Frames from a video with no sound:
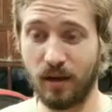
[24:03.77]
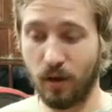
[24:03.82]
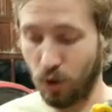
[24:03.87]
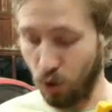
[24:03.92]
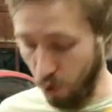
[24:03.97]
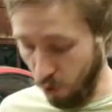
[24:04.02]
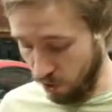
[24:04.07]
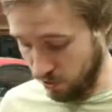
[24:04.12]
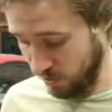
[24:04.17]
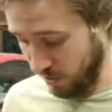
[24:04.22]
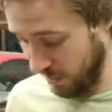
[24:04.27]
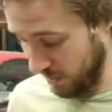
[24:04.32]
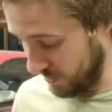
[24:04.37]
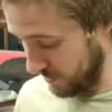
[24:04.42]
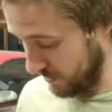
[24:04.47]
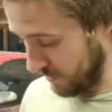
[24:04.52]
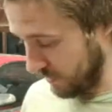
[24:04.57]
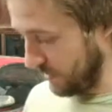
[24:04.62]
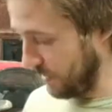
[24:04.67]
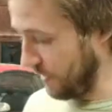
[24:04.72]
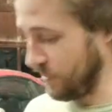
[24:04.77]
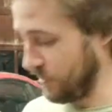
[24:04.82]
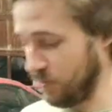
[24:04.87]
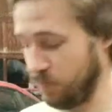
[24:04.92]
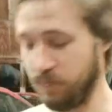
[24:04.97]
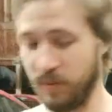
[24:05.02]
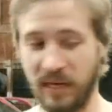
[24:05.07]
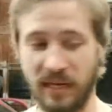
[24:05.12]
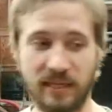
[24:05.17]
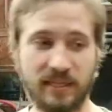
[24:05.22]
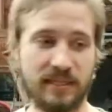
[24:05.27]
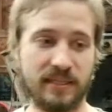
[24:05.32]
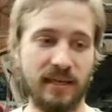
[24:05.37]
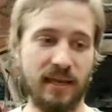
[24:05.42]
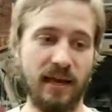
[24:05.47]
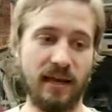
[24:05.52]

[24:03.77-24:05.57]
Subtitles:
Cordless. It's a beast.